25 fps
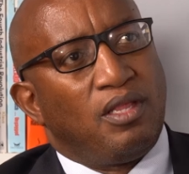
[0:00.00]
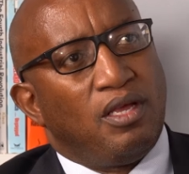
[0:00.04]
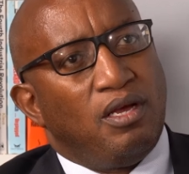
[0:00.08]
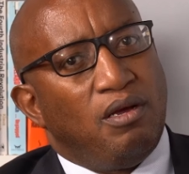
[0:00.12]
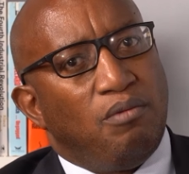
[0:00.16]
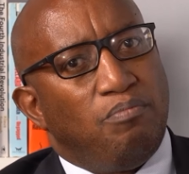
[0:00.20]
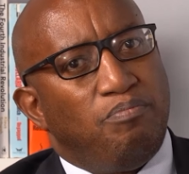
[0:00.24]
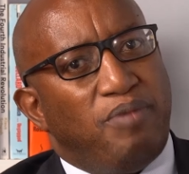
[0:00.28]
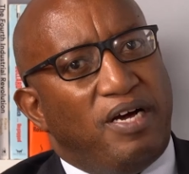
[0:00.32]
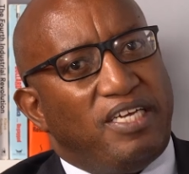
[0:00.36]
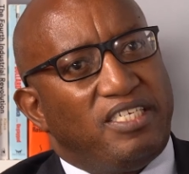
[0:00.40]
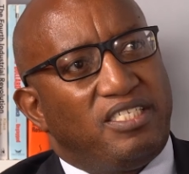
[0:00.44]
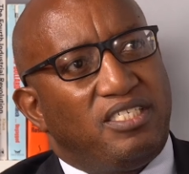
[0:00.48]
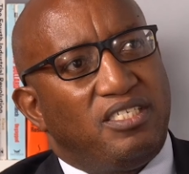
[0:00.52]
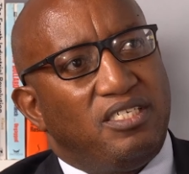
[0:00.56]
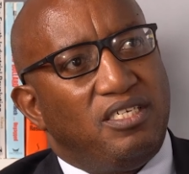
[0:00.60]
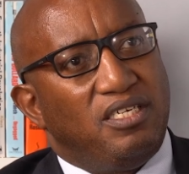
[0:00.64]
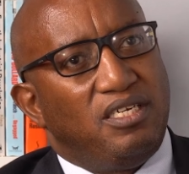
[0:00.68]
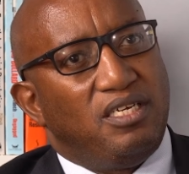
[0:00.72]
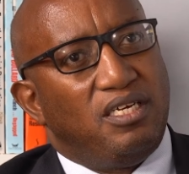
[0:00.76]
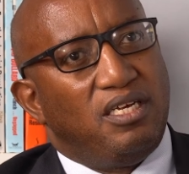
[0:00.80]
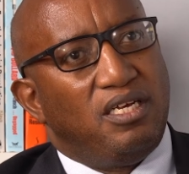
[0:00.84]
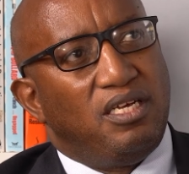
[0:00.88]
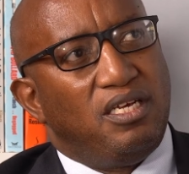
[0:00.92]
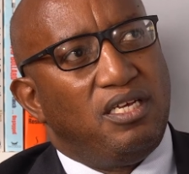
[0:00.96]
But
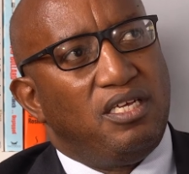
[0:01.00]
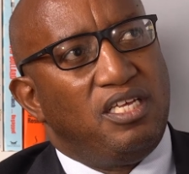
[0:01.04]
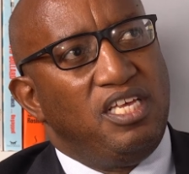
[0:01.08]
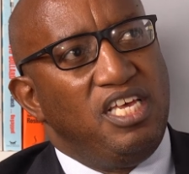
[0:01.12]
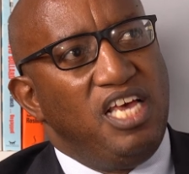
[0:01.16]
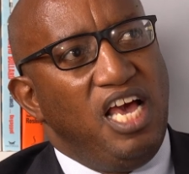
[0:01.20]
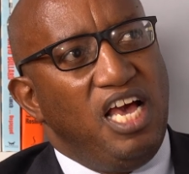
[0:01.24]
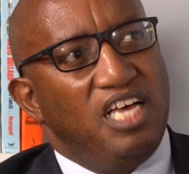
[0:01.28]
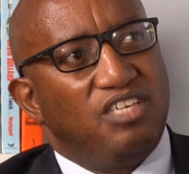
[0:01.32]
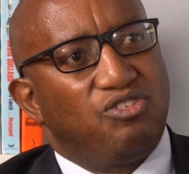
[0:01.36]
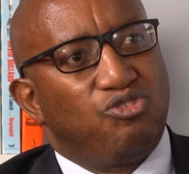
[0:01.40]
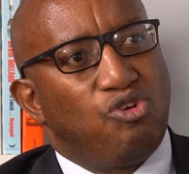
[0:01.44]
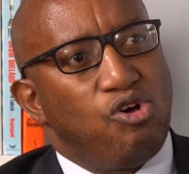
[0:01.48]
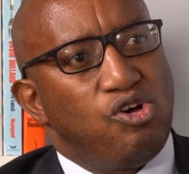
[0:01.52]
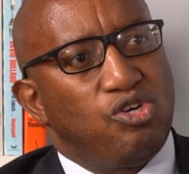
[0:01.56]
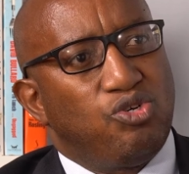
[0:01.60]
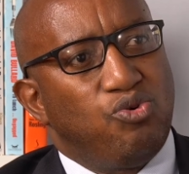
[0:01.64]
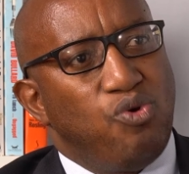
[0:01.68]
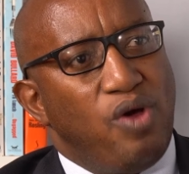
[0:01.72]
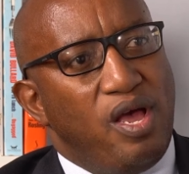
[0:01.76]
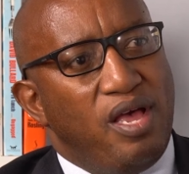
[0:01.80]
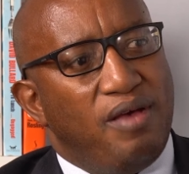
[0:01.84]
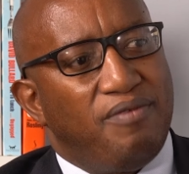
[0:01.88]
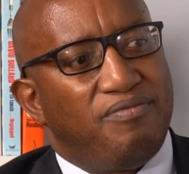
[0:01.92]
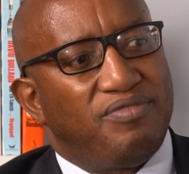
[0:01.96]
he has got to
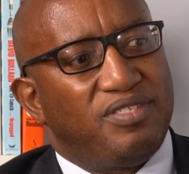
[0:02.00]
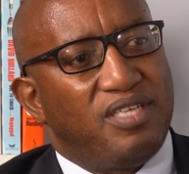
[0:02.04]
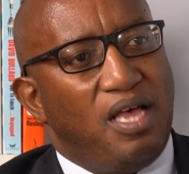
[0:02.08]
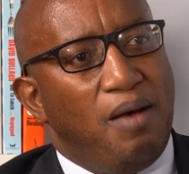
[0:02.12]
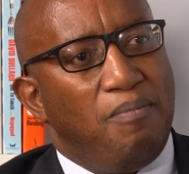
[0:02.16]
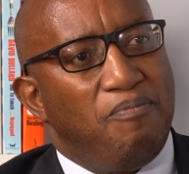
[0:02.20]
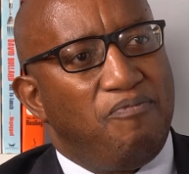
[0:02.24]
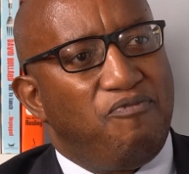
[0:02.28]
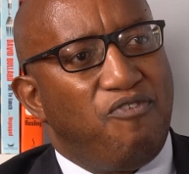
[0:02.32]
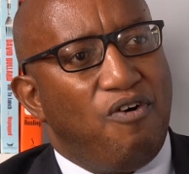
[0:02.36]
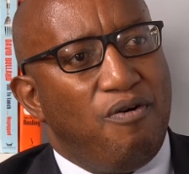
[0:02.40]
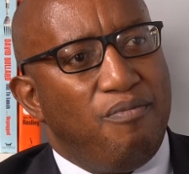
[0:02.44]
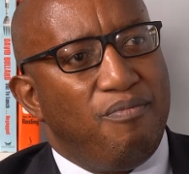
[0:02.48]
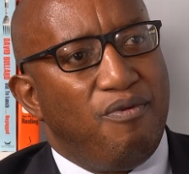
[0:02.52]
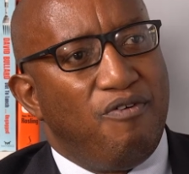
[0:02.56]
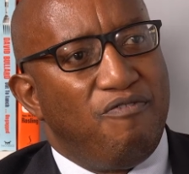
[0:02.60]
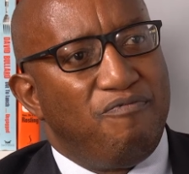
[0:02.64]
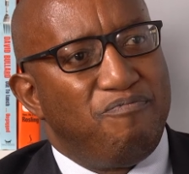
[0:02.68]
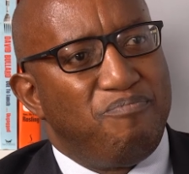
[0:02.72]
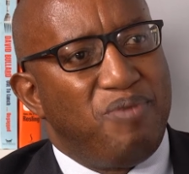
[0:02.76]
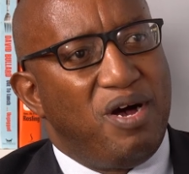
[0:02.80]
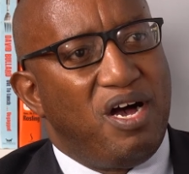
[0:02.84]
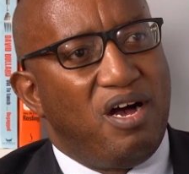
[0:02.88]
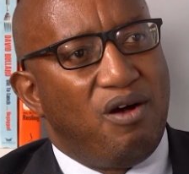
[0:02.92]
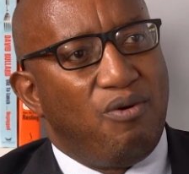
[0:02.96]
have some form of
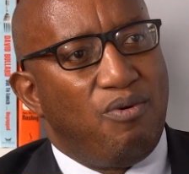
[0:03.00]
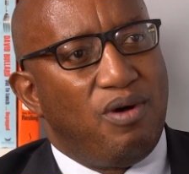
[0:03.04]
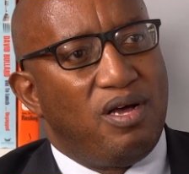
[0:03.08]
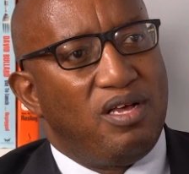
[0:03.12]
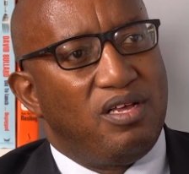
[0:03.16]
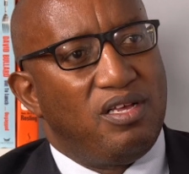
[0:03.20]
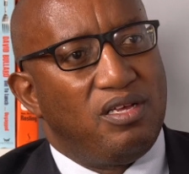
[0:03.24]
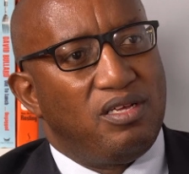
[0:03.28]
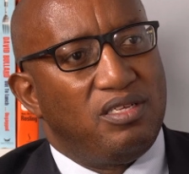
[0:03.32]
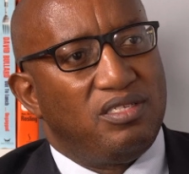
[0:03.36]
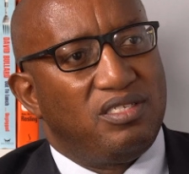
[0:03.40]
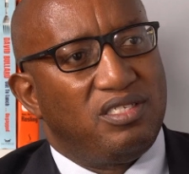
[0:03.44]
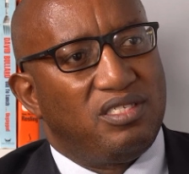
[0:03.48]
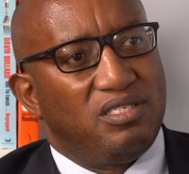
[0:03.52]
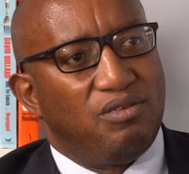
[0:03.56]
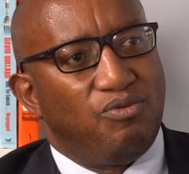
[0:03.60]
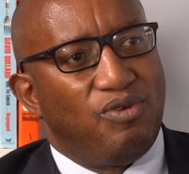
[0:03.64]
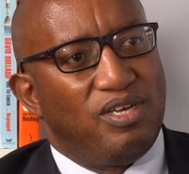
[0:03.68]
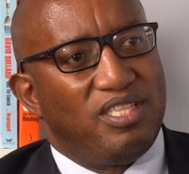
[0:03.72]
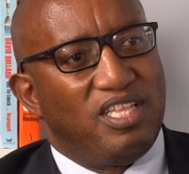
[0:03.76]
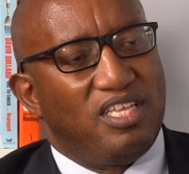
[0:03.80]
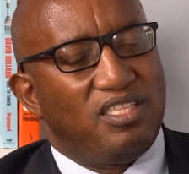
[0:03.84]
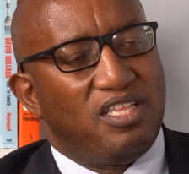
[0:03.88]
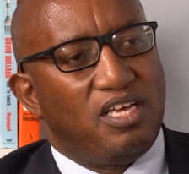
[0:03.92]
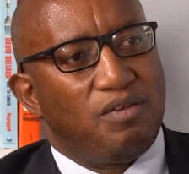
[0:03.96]
power,
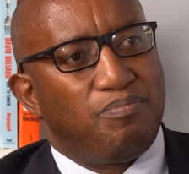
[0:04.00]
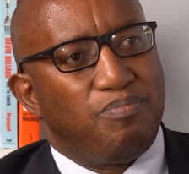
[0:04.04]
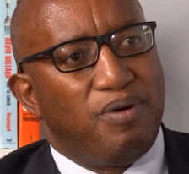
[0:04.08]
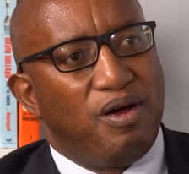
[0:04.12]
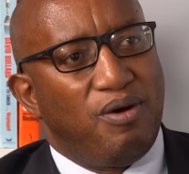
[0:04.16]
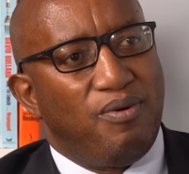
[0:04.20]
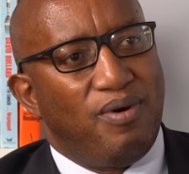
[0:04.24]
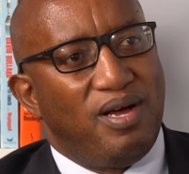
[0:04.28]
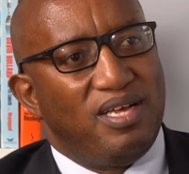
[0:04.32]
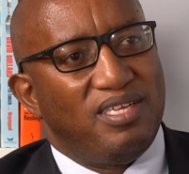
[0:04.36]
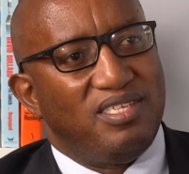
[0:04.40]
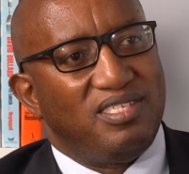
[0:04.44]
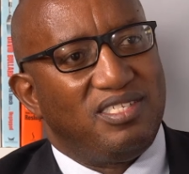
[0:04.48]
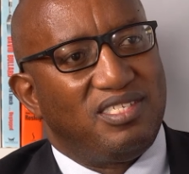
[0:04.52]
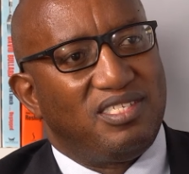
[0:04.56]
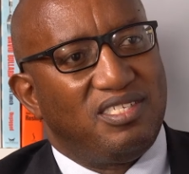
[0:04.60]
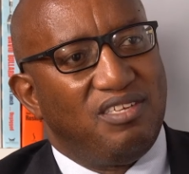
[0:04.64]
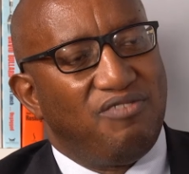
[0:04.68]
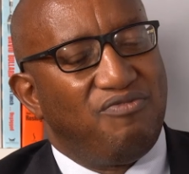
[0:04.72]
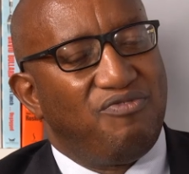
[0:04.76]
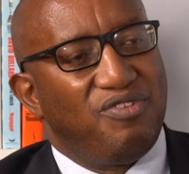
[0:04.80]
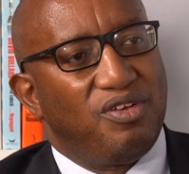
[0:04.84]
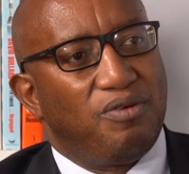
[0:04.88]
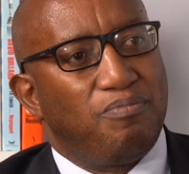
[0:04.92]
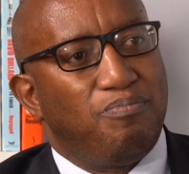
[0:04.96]
whether that power is
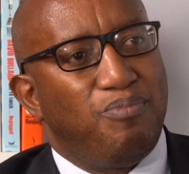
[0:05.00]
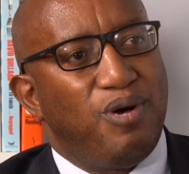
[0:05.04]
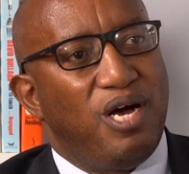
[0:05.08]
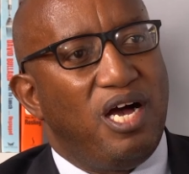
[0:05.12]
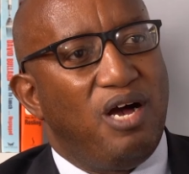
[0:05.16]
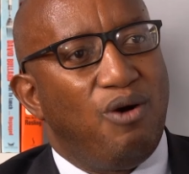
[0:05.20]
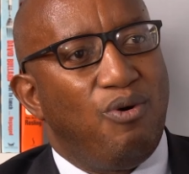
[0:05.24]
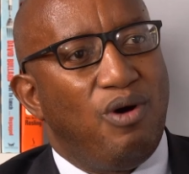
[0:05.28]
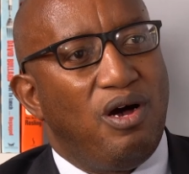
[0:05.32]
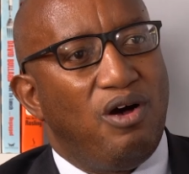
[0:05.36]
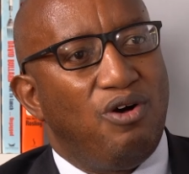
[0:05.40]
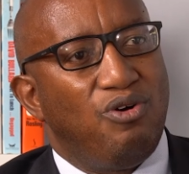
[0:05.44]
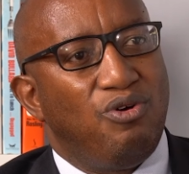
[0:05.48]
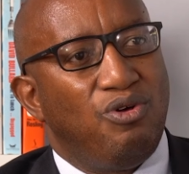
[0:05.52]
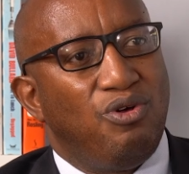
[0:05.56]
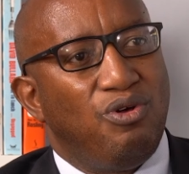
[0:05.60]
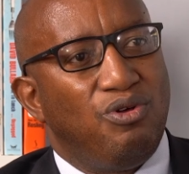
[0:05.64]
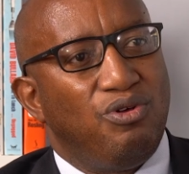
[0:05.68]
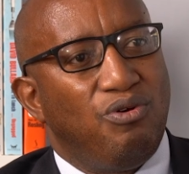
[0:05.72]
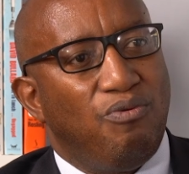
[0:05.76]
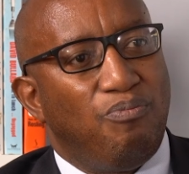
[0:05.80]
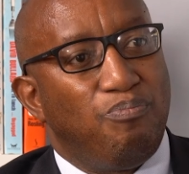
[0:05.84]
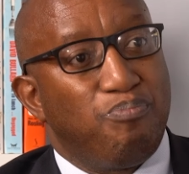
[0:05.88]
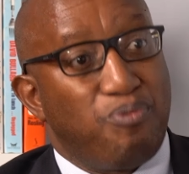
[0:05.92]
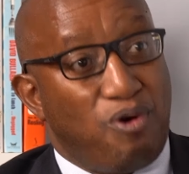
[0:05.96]
civic power or
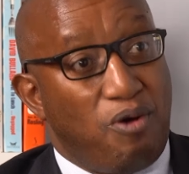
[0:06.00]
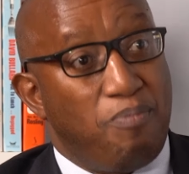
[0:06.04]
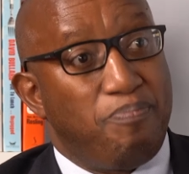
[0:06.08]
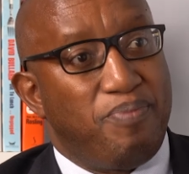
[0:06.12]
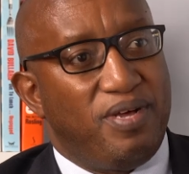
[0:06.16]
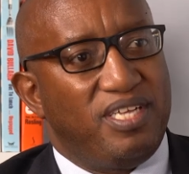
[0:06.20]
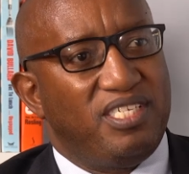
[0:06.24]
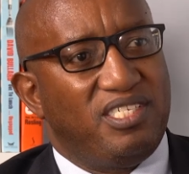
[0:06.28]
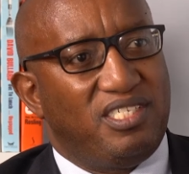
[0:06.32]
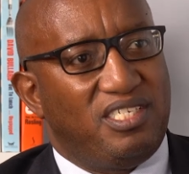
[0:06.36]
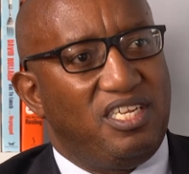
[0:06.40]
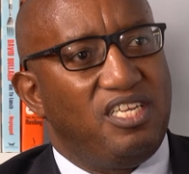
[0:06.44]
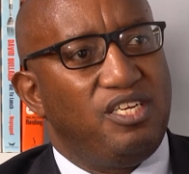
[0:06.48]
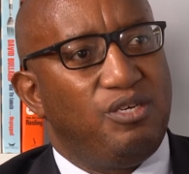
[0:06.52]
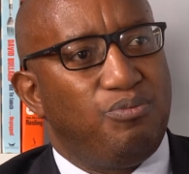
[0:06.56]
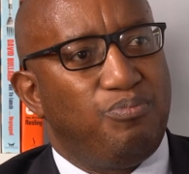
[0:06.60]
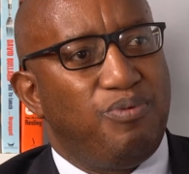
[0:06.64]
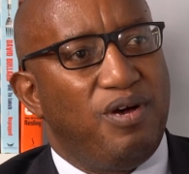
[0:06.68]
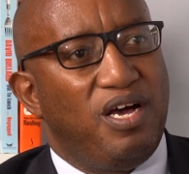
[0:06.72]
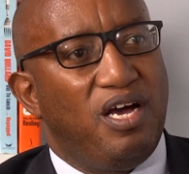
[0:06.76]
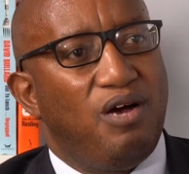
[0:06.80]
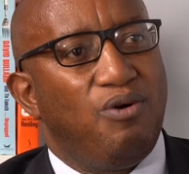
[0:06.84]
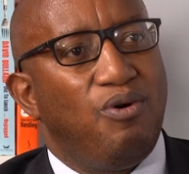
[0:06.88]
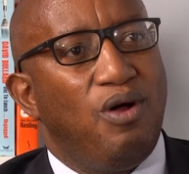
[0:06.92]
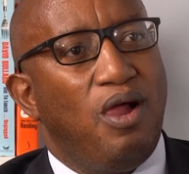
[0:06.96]
proper state
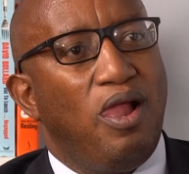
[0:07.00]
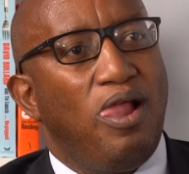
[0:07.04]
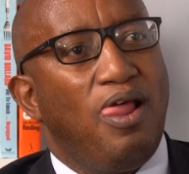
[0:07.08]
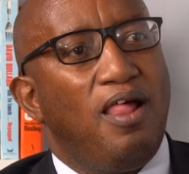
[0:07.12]
power.